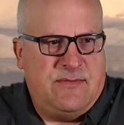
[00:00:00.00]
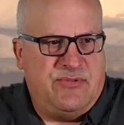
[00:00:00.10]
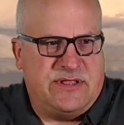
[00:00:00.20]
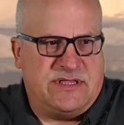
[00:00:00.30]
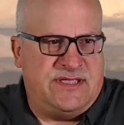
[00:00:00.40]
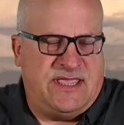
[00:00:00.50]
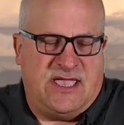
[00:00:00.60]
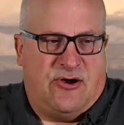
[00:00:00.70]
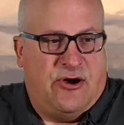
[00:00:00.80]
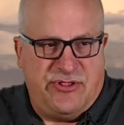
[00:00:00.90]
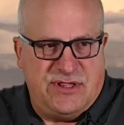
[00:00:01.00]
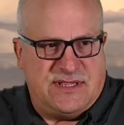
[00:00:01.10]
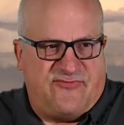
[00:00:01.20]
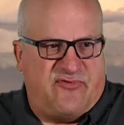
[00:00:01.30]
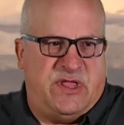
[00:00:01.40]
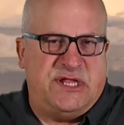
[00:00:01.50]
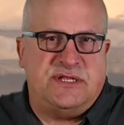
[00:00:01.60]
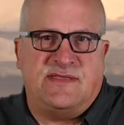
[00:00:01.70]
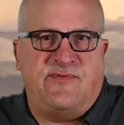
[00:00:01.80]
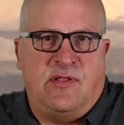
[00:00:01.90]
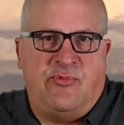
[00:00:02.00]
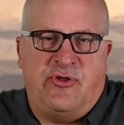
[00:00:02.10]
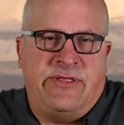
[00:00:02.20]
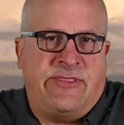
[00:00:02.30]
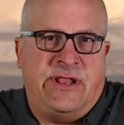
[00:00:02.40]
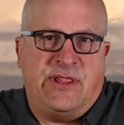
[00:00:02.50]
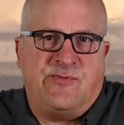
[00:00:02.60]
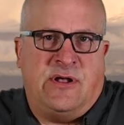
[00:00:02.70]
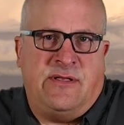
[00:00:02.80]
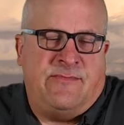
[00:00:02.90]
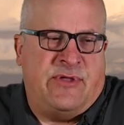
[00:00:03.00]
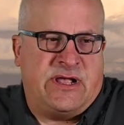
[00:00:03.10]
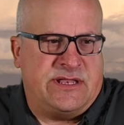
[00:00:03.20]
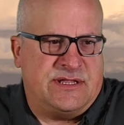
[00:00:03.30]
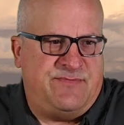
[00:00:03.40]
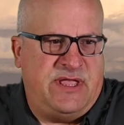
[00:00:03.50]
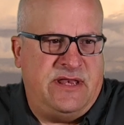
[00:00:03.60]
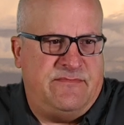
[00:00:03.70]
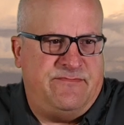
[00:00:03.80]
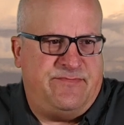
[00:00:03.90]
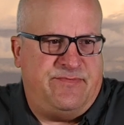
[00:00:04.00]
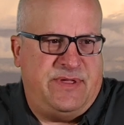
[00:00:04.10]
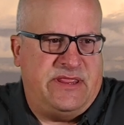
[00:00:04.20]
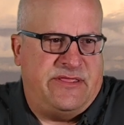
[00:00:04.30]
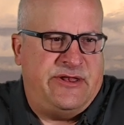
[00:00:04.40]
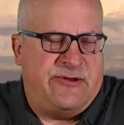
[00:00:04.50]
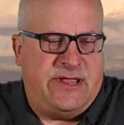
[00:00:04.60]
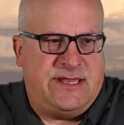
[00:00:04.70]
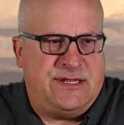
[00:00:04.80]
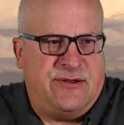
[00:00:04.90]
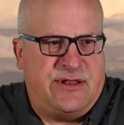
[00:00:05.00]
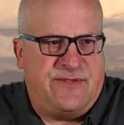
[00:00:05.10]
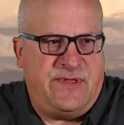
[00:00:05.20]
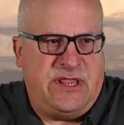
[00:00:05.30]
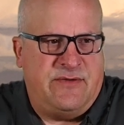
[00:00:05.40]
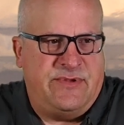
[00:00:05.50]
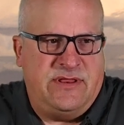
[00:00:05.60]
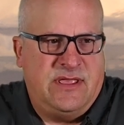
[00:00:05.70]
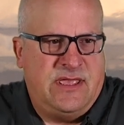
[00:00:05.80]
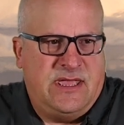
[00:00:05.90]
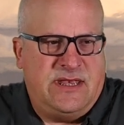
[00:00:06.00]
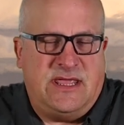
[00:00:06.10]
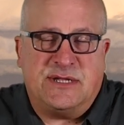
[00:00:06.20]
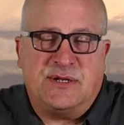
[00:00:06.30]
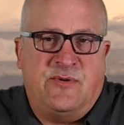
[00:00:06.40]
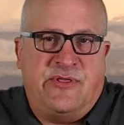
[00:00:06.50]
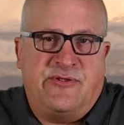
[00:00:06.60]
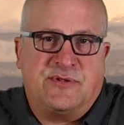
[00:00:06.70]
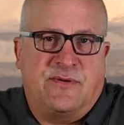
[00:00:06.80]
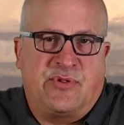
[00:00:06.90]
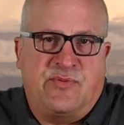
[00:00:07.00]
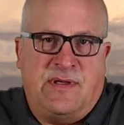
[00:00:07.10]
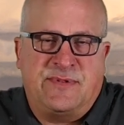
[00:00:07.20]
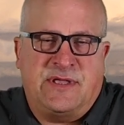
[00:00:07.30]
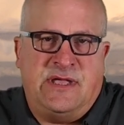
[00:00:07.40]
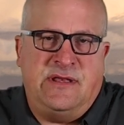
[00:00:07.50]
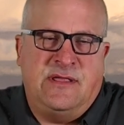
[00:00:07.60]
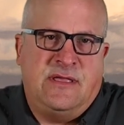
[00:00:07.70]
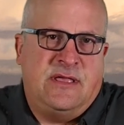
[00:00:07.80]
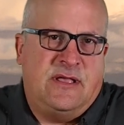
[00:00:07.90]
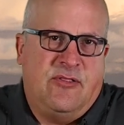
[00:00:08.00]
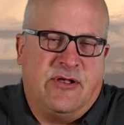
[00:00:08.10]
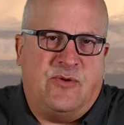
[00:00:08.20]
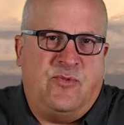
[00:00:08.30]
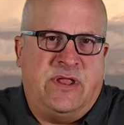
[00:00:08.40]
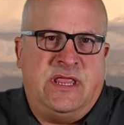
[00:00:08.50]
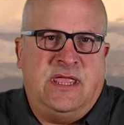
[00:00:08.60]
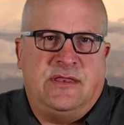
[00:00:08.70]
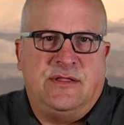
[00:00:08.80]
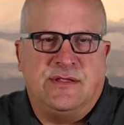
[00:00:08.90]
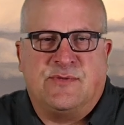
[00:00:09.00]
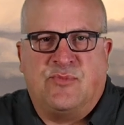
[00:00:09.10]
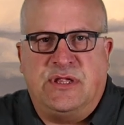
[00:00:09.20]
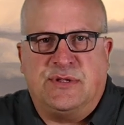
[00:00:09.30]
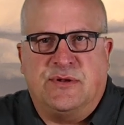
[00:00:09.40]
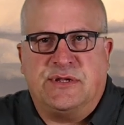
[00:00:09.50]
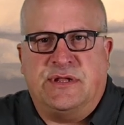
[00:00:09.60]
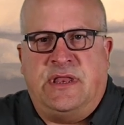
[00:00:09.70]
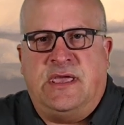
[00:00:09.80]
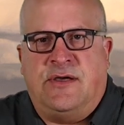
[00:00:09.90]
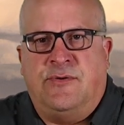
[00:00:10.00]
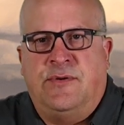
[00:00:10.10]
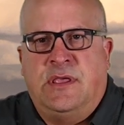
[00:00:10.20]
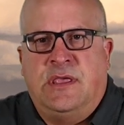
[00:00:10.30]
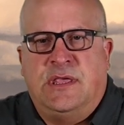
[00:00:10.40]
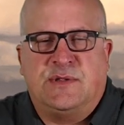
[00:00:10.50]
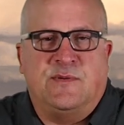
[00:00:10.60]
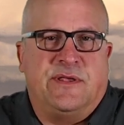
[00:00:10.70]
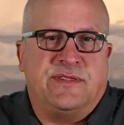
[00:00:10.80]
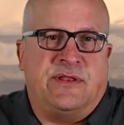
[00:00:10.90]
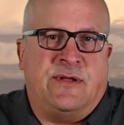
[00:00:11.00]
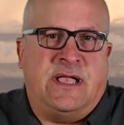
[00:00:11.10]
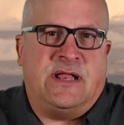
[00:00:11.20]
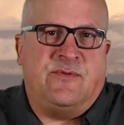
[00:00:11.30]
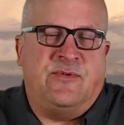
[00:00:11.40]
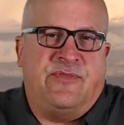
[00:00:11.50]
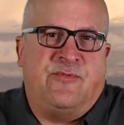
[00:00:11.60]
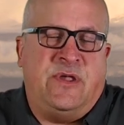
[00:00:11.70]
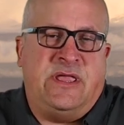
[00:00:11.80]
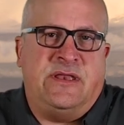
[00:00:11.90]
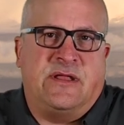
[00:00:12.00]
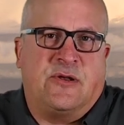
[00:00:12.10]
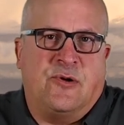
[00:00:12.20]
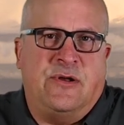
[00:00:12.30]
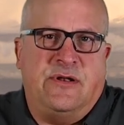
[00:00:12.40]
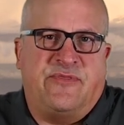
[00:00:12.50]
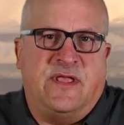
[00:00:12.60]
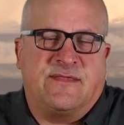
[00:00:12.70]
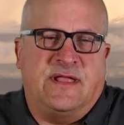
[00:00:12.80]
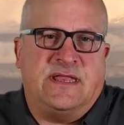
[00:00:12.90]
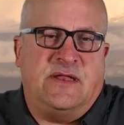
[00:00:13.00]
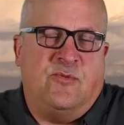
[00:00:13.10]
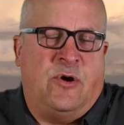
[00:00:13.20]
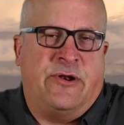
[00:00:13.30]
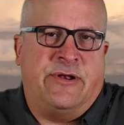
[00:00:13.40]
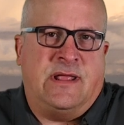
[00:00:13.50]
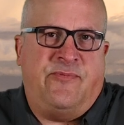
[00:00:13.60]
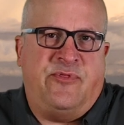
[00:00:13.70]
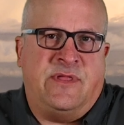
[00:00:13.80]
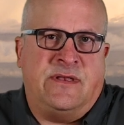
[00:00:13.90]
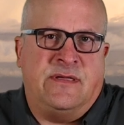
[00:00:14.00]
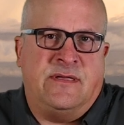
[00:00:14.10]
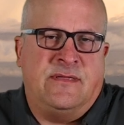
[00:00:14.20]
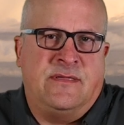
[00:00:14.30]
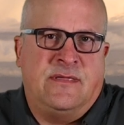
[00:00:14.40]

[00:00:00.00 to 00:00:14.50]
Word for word: But uh, yeah, all this information is available online as well. I'm not going to just beat, beat it in your heads here in this video, but National Weather Service website, look at Windy, do some research on how swells interact with wind and current and things like that and water depth and uh,